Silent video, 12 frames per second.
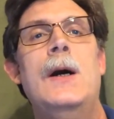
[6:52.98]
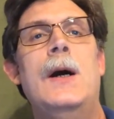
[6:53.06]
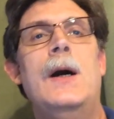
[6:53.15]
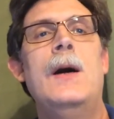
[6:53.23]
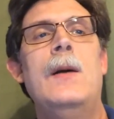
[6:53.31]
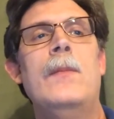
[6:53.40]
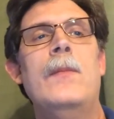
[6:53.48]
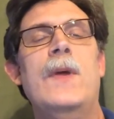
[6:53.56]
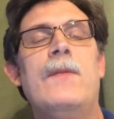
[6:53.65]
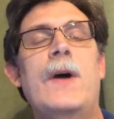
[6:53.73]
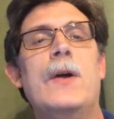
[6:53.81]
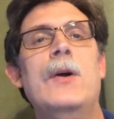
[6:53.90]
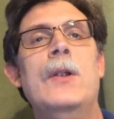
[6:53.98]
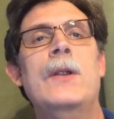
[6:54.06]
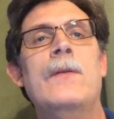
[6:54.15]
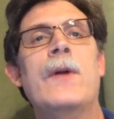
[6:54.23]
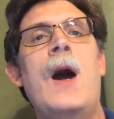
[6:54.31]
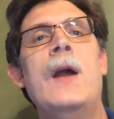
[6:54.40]
If I
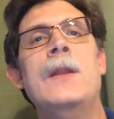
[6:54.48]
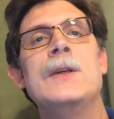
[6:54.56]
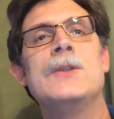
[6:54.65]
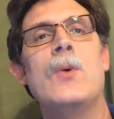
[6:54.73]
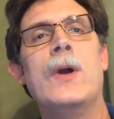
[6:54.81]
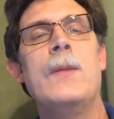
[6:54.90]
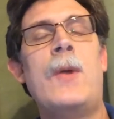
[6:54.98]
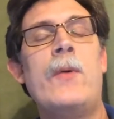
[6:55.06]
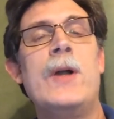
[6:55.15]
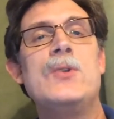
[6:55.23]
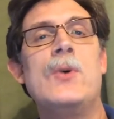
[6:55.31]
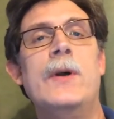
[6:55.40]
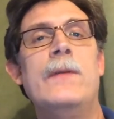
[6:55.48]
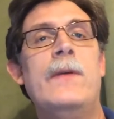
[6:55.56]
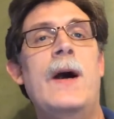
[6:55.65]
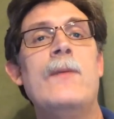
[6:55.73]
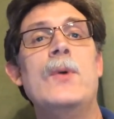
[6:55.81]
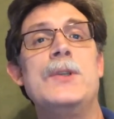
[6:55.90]
couldn't have gotten this to work in my Retron
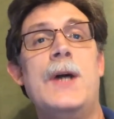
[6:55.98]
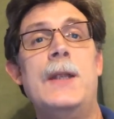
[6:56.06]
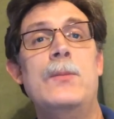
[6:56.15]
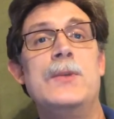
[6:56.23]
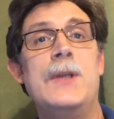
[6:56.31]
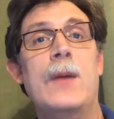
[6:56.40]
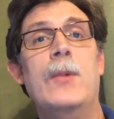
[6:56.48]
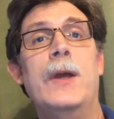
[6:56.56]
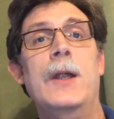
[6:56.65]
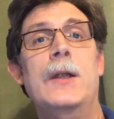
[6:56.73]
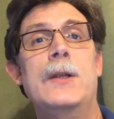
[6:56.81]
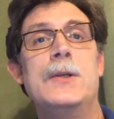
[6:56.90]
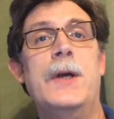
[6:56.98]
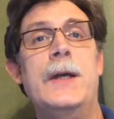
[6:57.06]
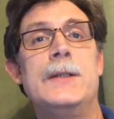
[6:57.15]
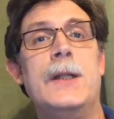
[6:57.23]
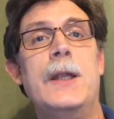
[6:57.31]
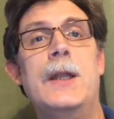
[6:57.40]
5, which I was able to get it to
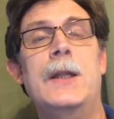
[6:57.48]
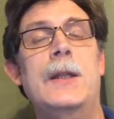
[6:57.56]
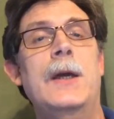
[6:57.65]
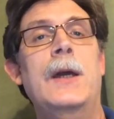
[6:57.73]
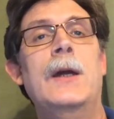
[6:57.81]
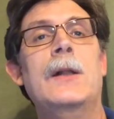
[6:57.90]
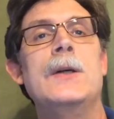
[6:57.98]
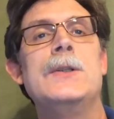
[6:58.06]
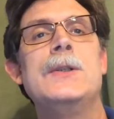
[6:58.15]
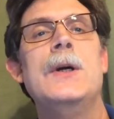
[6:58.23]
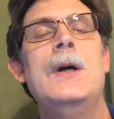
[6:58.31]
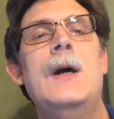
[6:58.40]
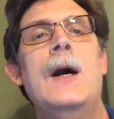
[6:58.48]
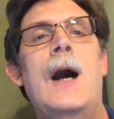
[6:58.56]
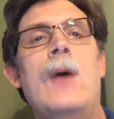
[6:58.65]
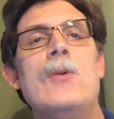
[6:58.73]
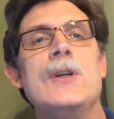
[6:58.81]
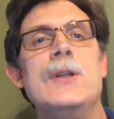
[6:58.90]
translate it into English,
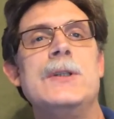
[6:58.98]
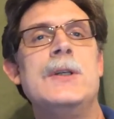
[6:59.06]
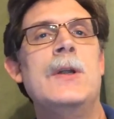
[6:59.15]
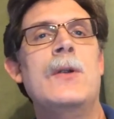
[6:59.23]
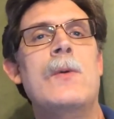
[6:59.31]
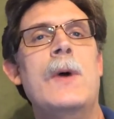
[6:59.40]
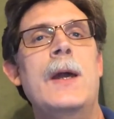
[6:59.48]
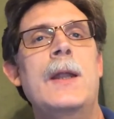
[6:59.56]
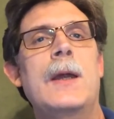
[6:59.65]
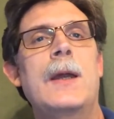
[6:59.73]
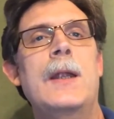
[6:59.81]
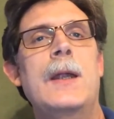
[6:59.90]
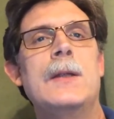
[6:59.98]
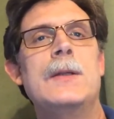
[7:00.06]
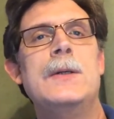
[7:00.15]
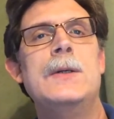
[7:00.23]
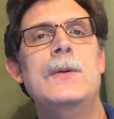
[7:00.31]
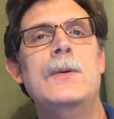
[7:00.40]
I was going to send it away to get it
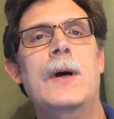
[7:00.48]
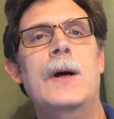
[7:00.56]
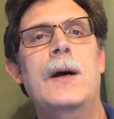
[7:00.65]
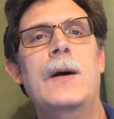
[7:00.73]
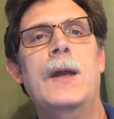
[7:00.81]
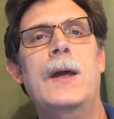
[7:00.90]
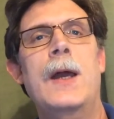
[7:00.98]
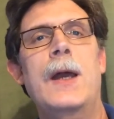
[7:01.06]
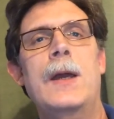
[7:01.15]
to get